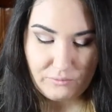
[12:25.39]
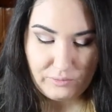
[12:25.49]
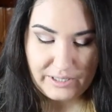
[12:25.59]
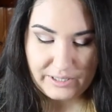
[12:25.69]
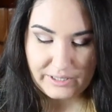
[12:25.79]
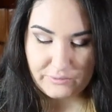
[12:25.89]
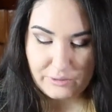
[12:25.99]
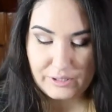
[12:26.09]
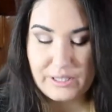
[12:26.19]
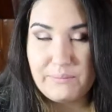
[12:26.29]
really,
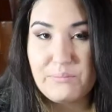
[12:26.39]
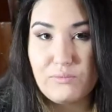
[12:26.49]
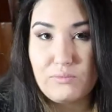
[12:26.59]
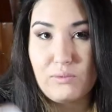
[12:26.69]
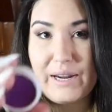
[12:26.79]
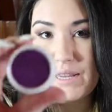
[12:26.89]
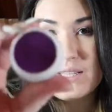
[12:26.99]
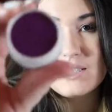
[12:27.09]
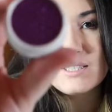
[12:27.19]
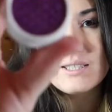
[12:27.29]
really bright